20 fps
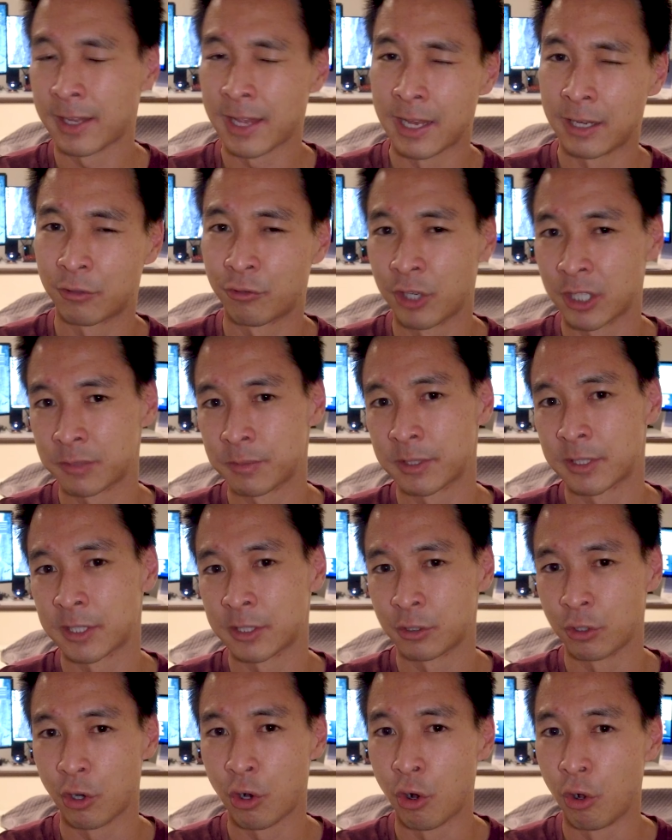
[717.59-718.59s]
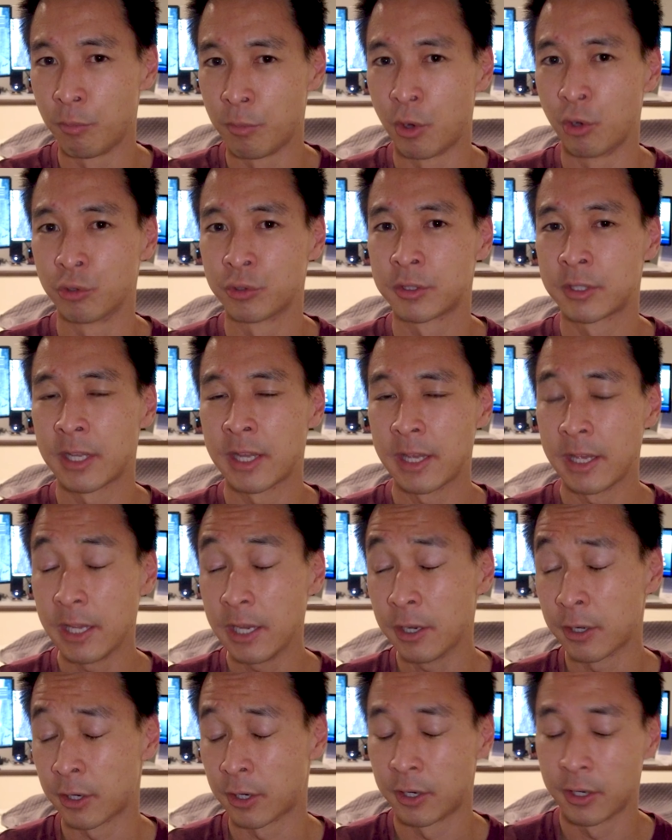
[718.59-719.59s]
again, Christmas is almost
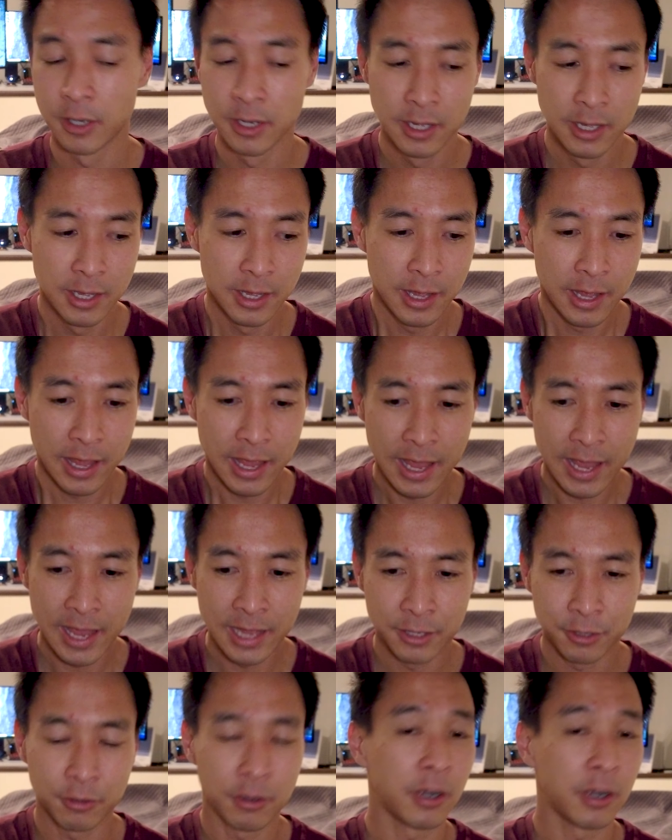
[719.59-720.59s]
here. And there